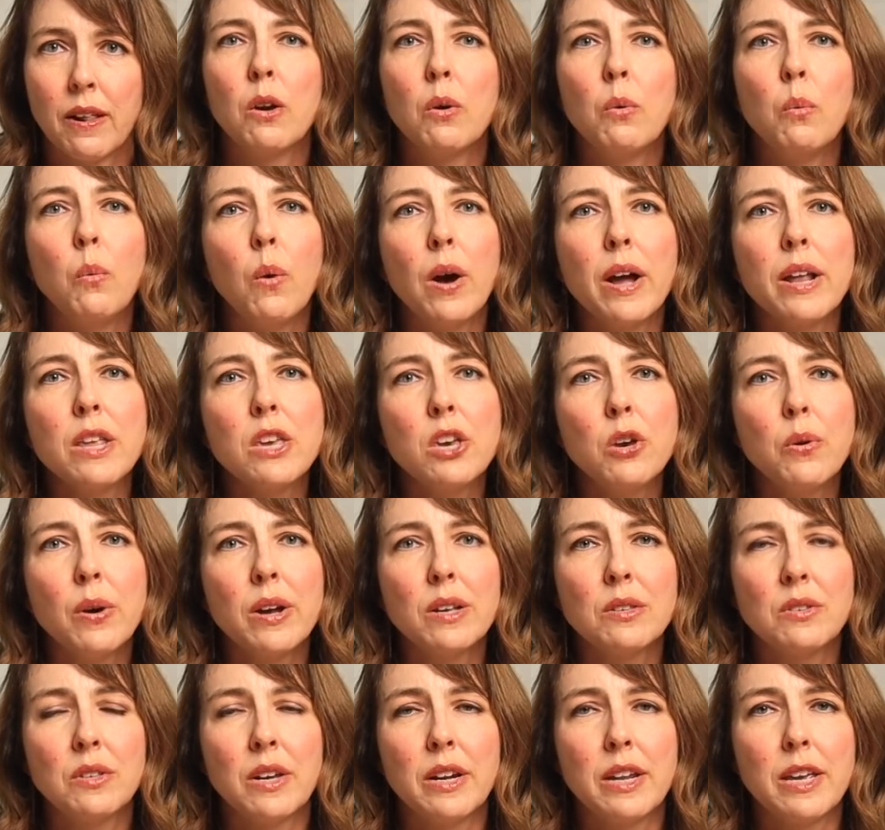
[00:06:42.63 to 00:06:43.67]
One
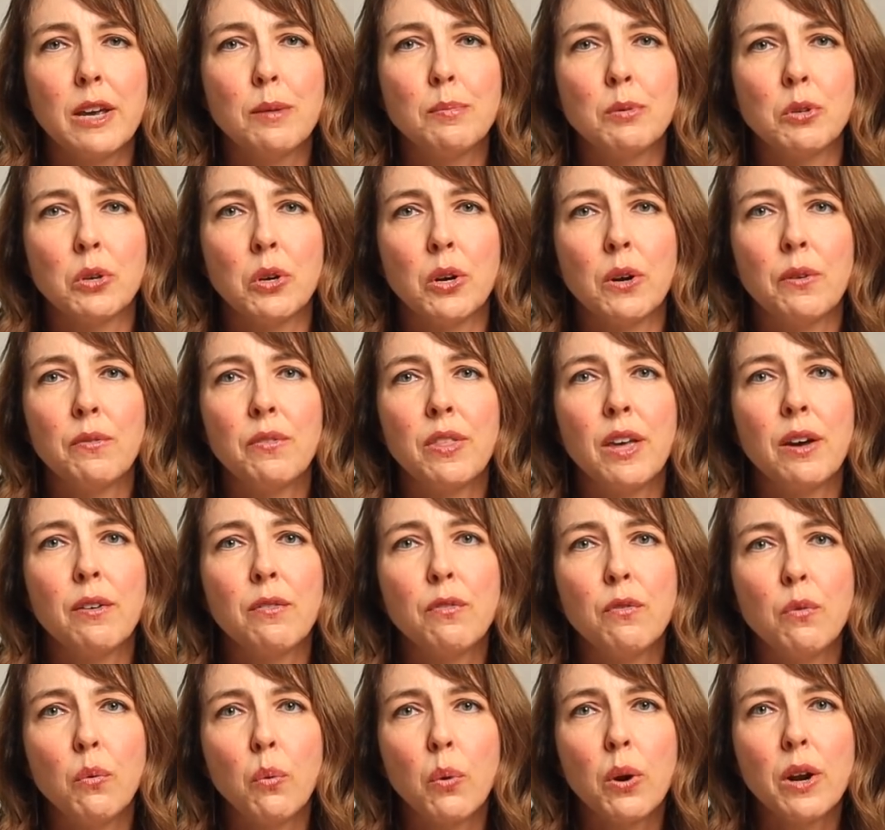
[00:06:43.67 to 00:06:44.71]
U.S. study observed that
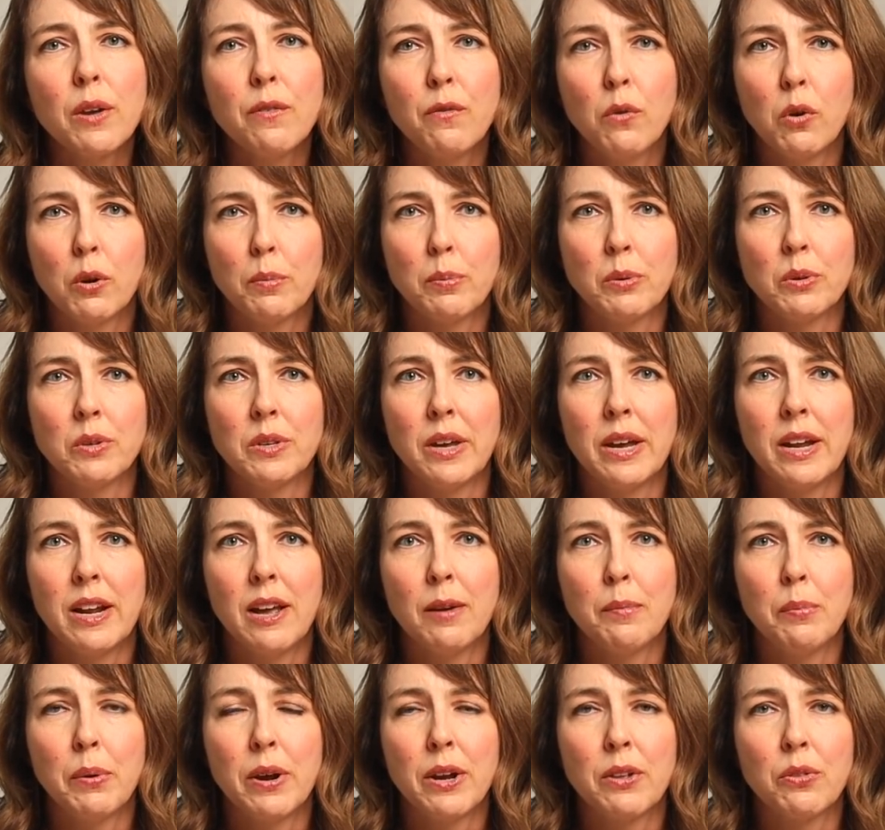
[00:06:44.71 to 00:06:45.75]
44%
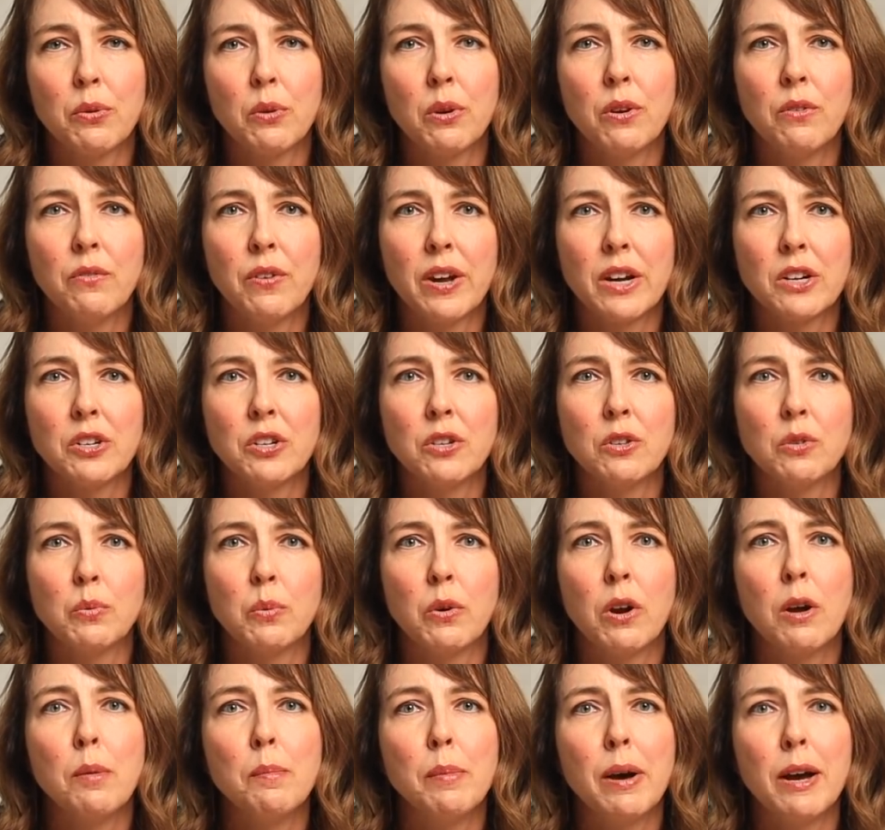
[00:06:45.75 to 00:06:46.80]
of breakthrough infections
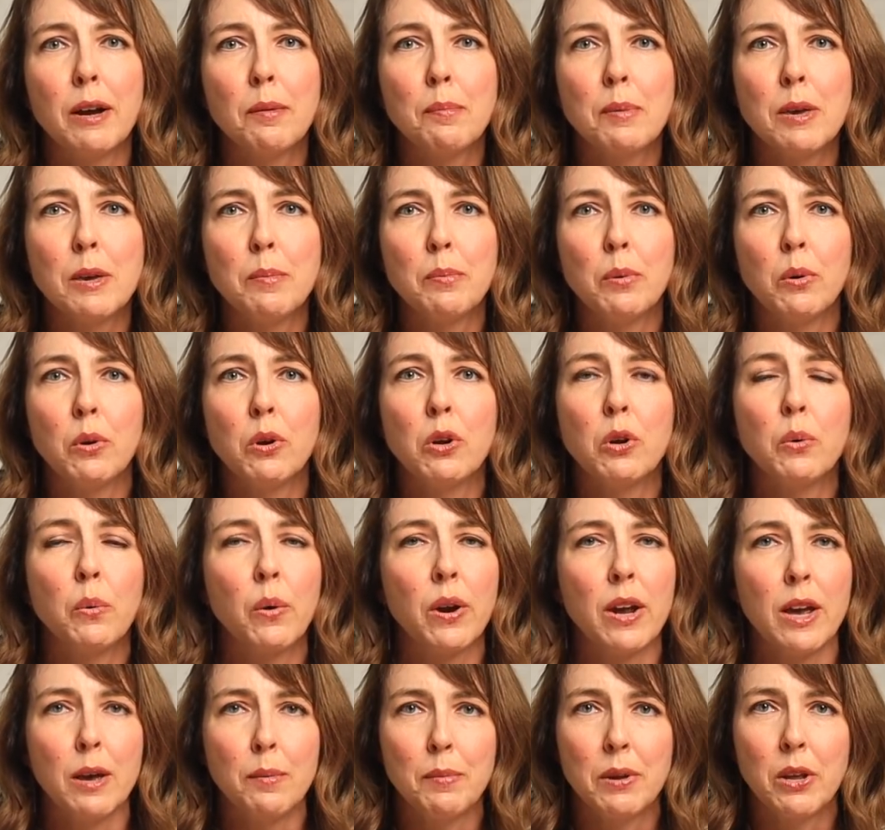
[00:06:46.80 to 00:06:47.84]
were among people who were
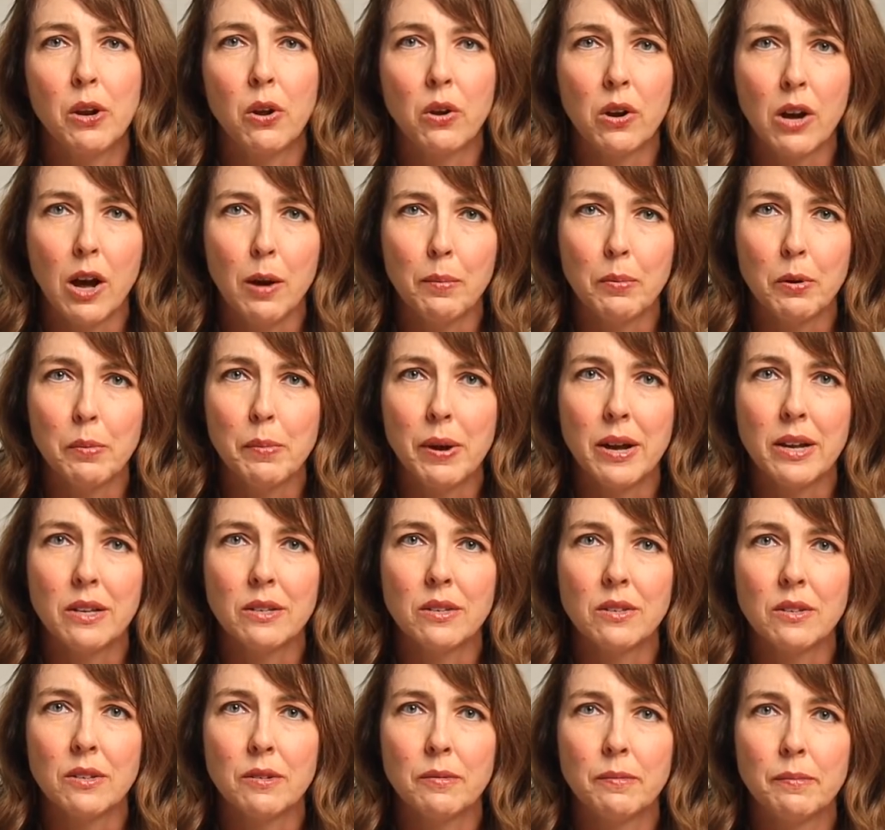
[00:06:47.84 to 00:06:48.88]

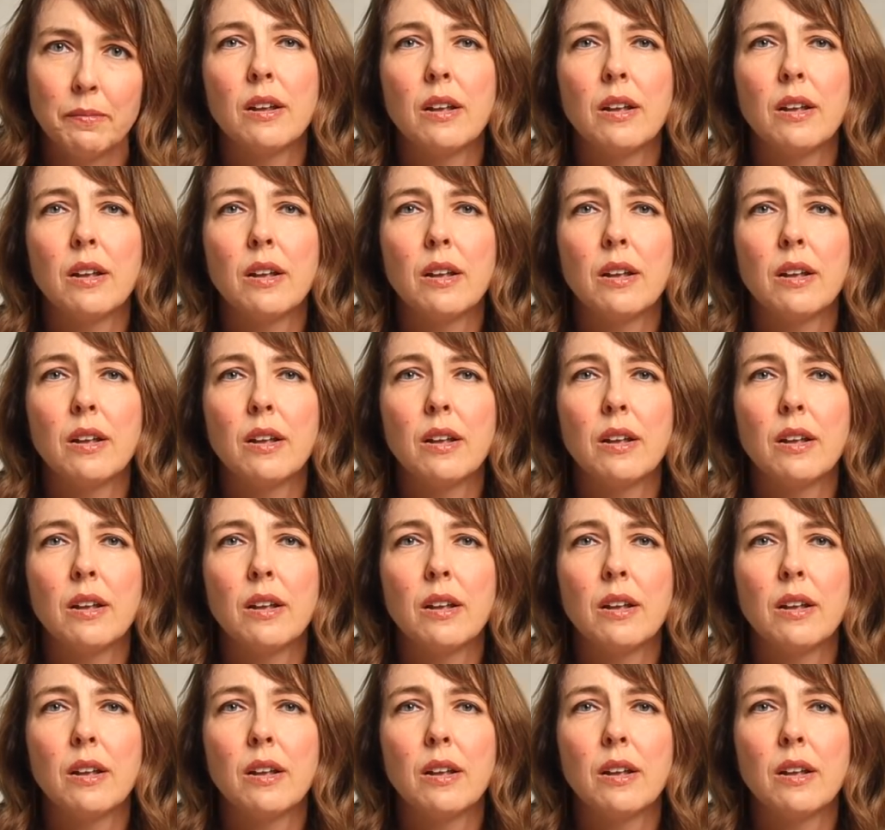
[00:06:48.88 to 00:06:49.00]
immunocompromised.